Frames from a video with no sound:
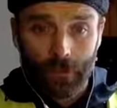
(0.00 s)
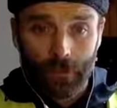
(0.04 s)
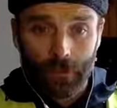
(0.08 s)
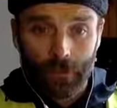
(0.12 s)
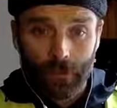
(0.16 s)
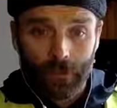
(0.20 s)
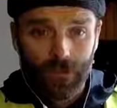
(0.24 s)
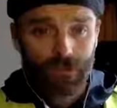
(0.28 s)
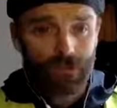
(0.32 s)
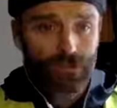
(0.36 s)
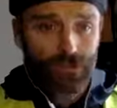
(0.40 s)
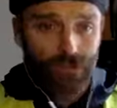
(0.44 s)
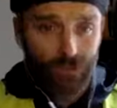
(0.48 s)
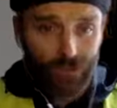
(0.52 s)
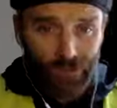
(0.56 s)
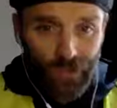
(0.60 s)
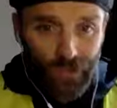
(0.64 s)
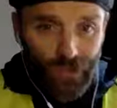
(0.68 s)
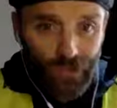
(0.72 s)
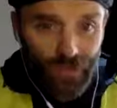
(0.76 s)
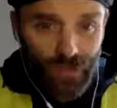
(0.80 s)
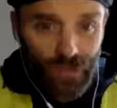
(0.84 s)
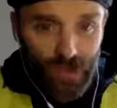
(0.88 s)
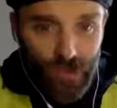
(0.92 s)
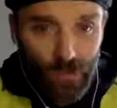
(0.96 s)
That's nothing
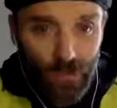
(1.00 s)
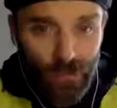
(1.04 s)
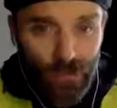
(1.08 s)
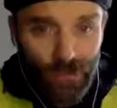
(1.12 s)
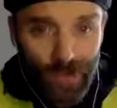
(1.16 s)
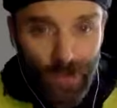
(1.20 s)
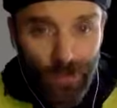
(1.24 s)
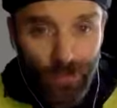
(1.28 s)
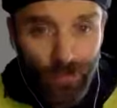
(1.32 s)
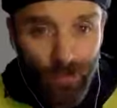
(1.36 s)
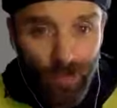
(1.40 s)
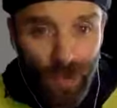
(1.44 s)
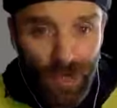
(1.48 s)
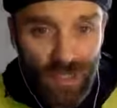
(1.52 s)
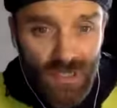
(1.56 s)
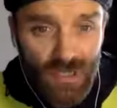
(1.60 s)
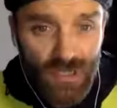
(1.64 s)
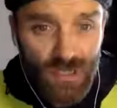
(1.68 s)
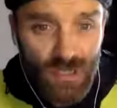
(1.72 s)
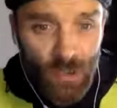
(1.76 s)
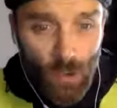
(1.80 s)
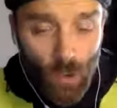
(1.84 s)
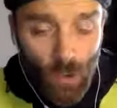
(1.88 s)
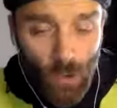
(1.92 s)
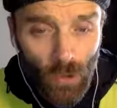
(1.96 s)
to do with our
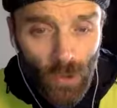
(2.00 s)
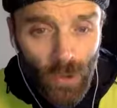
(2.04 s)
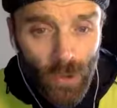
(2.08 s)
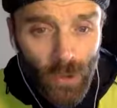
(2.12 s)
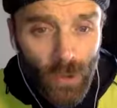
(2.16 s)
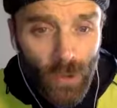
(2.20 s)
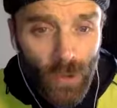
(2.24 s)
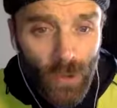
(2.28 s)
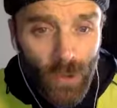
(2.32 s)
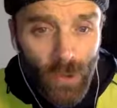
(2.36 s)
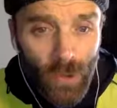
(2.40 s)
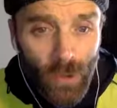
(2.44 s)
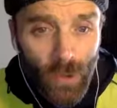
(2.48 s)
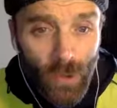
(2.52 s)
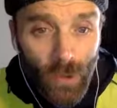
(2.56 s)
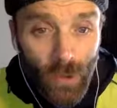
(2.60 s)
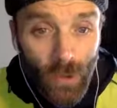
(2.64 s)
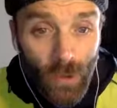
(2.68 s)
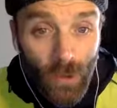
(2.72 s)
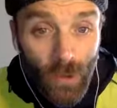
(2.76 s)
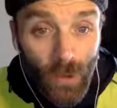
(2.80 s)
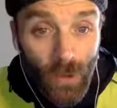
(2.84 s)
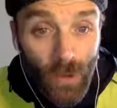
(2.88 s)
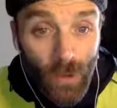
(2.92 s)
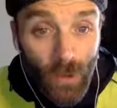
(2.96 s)
precious Lord.
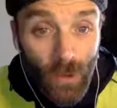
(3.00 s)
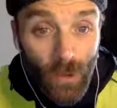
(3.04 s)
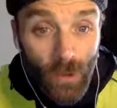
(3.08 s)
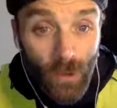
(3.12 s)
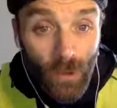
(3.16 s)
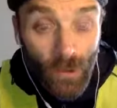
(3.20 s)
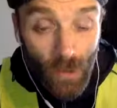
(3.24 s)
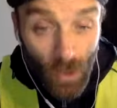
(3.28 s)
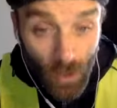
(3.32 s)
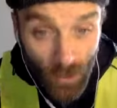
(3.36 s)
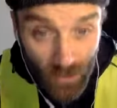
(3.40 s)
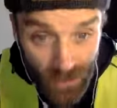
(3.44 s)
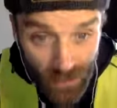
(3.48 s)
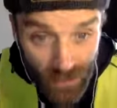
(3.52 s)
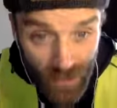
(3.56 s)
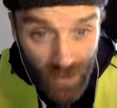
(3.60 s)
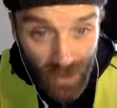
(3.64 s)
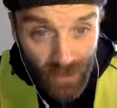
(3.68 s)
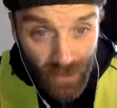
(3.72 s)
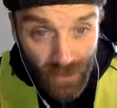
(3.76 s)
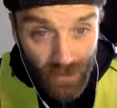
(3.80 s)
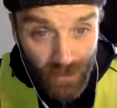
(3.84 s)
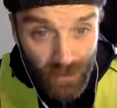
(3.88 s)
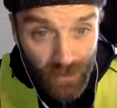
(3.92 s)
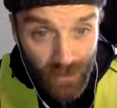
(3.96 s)

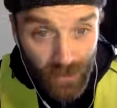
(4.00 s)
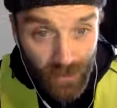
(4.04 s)
Nothing.